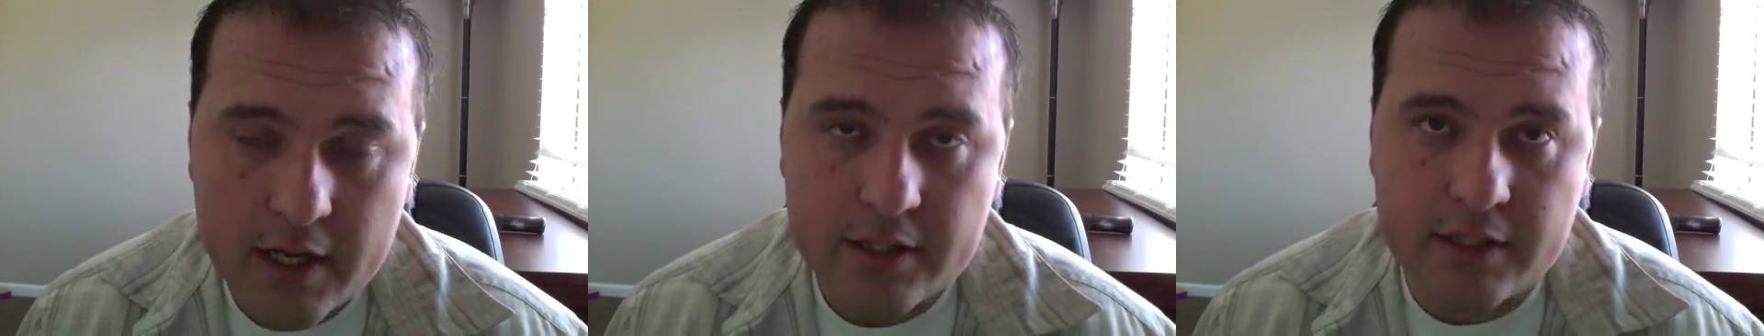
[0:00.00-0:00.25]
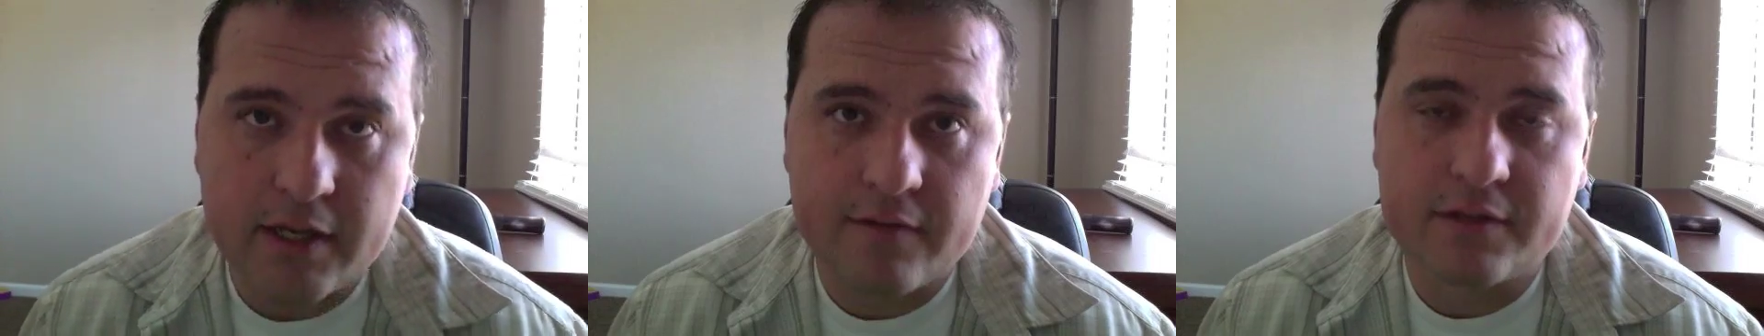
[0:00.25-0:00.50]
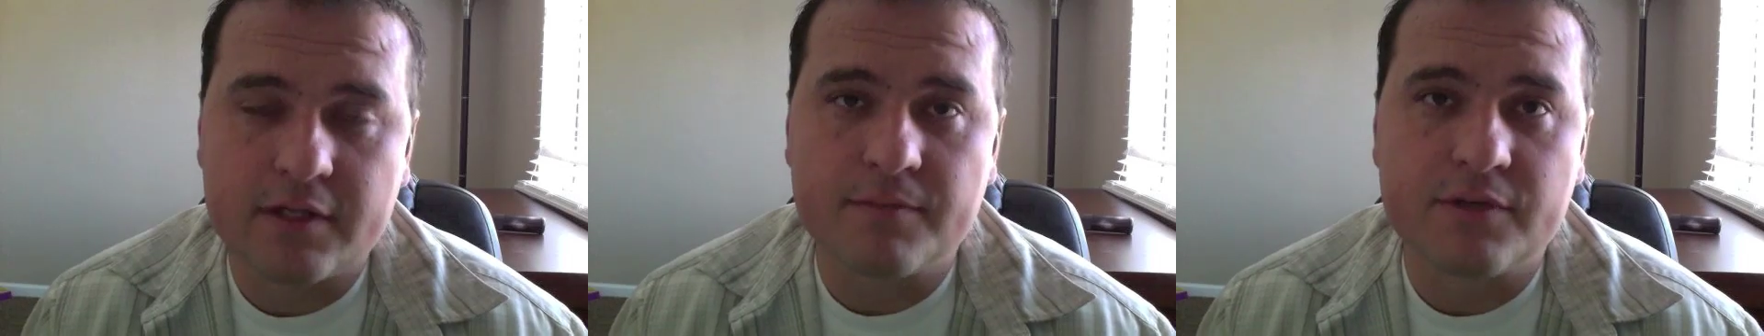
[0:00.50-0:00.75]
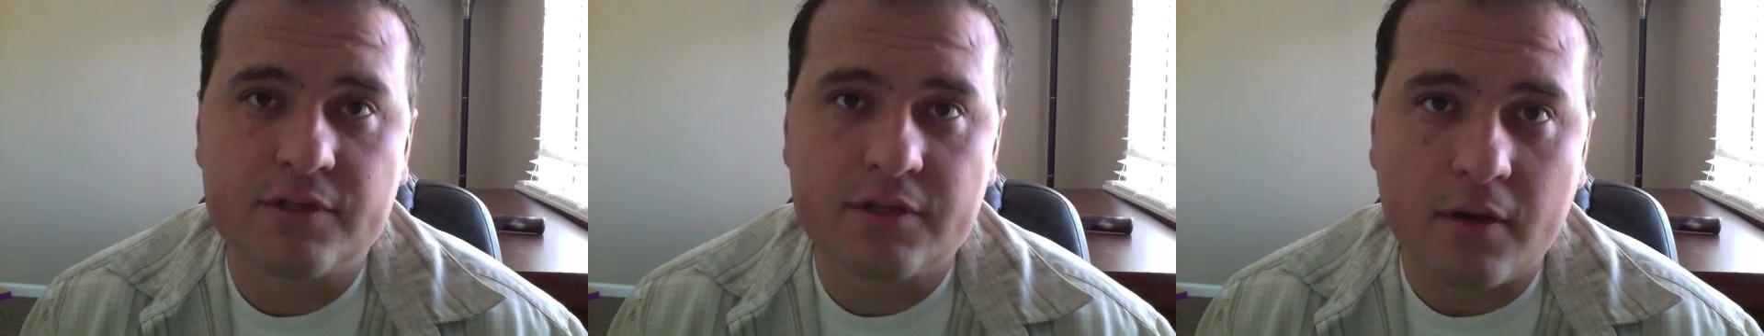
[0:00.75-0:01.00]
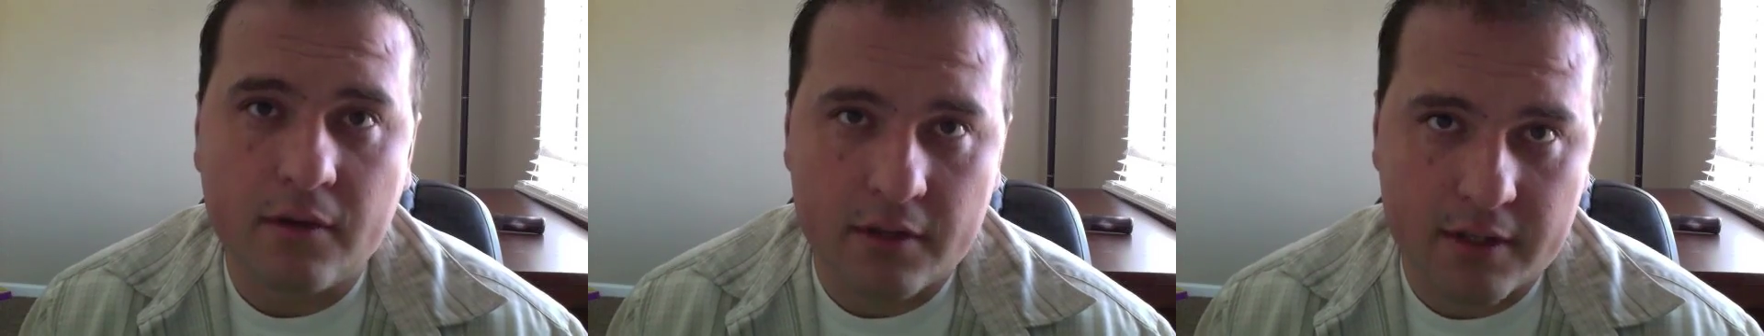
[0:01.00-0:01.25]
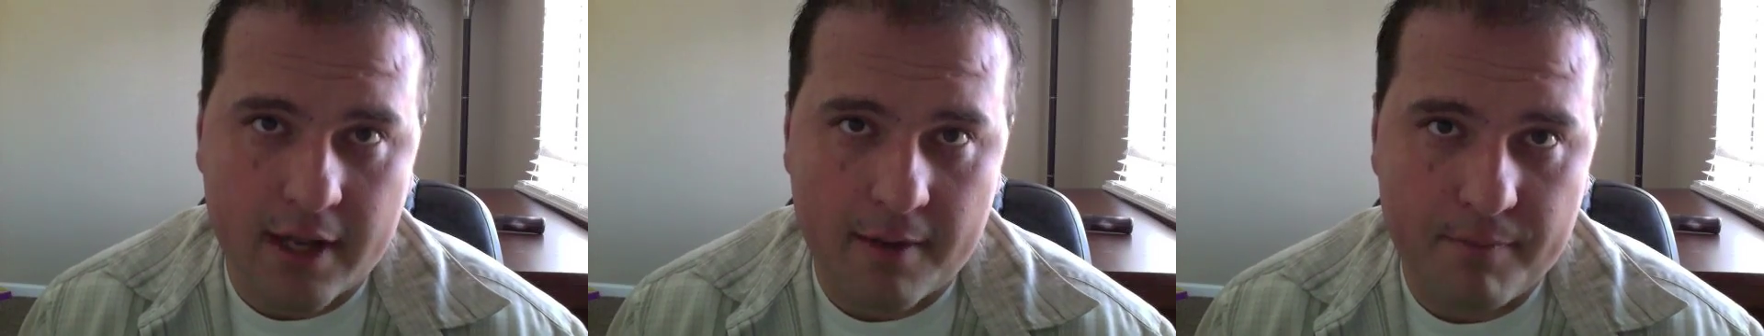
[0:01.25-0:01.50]
to give to some solar
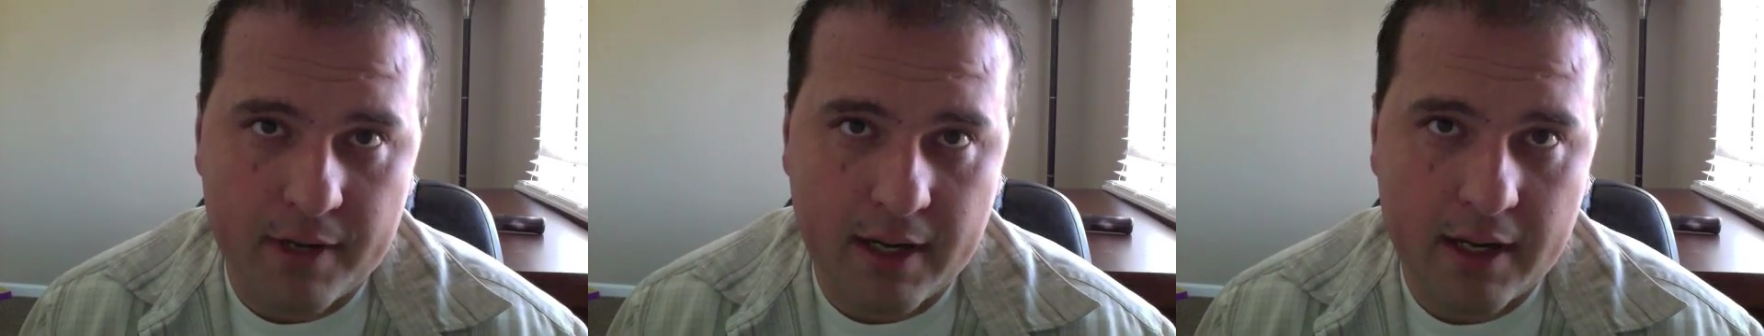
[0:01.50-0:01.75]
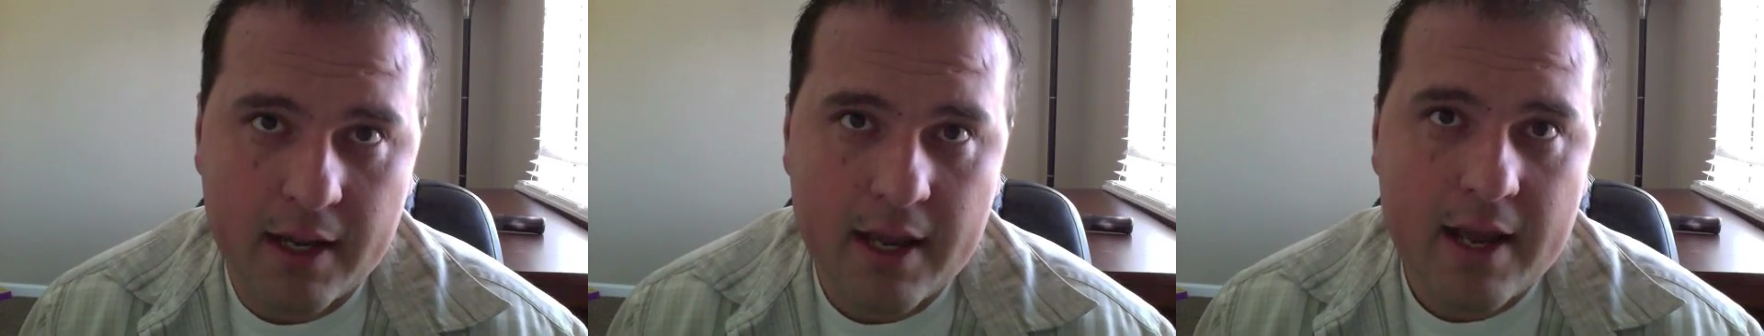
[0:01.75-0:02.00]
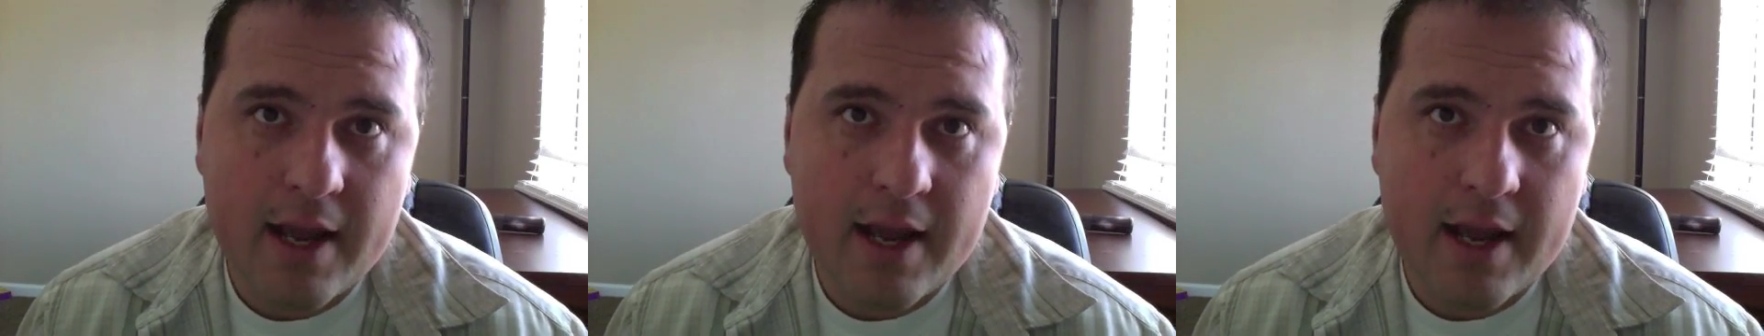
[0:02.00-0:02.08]
company